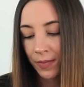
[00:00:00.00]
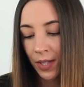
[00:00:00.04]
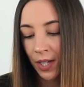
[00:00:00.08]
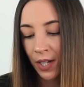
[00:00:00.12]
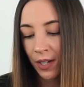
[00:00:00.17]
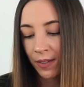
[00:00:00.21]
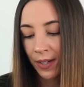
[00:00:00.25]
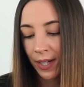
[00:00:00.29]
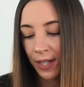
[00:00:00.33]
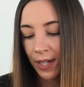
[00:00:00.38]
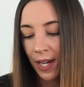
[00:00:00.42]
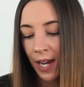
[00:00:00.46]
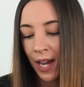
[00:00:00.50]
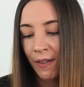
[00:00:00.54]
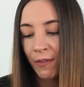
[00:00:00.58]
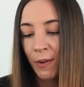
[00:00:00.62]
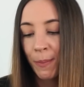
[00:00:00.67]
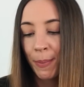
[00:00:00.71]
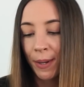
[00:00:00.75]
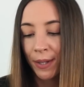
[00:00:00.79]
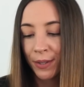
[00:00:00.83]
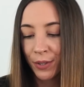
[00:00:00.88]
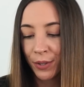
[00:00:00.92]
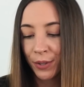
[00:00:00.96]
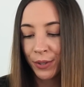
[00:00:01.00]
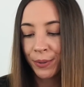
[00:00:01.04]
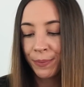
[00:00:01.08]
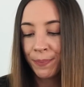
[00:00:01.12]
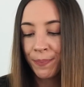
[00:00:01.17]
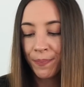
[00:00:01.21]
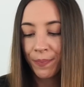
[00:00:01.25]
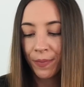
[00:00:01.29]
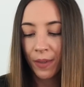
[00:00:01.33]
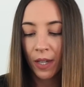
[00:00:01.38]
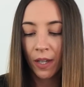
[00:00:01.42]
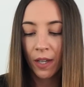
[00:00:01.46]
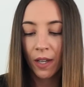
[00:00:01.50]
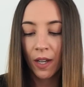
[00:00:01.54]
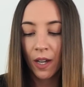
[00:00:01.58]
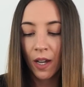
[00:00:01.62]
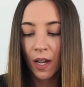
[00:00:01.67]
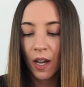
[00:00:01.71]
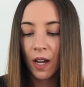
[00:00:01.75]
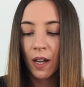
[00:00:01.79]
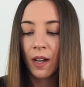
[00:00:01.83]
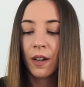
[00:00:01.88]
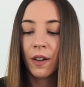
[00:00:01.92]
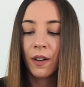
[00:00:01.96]
All right, I have a bundle
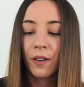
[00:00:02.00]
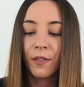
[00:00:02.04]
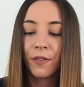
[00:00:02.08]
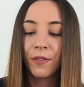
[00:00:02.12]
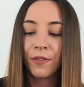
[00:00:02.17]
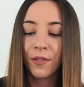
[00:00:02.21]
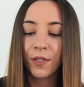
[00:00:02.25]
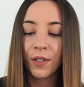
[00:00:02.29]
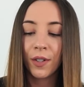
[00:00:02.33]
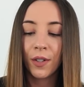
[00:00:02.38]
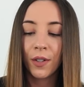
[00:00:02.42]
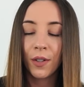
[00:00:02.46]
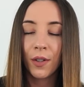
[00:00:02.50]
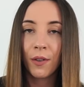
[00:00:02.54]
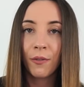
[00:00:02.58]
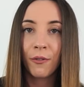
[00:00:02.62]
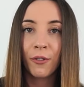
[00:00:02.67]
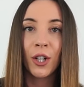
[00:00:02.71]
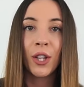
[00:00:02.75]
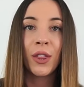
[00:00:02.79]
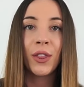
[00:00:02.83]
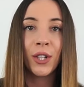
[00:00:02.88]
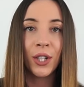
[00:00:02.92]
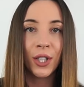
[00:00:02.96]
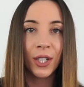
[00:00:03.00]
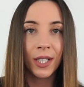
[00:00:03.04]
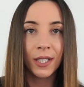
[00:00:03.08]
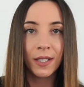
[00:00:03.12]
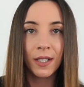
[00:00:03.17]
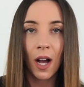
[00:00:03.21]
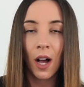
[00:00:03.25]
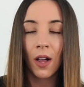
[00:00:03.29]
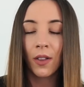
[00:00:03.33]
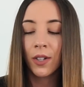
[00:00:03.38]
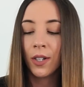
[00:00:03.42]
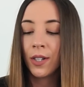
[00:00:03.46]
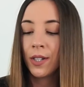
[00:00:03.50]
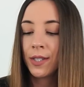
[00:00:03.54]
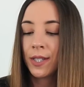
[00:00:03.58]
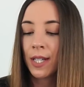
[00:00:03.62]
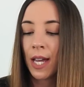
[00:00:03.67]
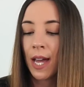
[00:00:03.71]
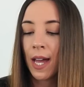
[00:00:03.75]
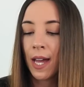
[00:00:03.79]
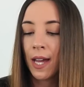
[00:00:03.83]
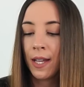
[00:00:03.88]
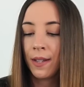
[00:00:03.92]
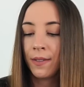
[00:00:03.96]
for $30
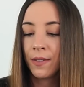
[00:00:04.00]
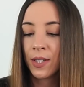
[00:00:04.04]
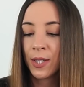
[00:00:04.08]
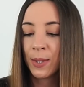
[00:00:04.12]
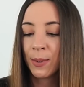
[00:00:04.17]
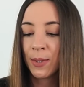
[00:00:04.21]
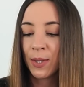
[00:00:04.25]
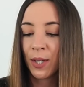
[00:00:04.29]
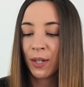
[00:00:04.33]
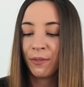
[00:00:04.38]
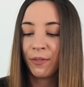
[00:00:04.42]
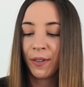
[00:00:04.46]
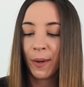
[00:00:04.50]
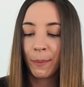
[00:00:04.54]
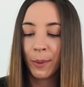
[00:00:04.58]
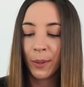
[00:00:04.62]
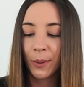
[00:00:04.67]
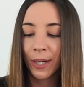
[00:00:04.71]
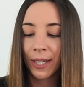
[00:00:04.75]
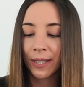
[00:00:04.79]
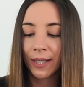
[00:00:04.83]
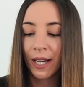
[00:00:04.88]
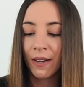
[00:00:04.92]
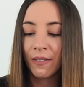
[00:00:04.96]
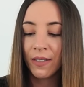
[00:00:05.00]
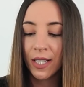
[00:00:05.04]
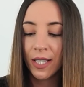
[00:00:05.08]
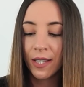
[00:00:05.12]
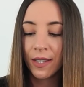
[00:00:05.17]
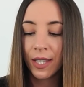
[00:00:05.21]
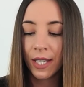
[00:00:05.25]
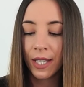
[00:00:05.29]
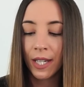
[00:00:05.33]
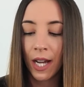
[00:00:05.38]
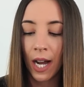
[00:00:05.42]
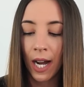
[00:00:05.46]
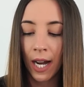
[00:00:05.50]
and this was on February 11th.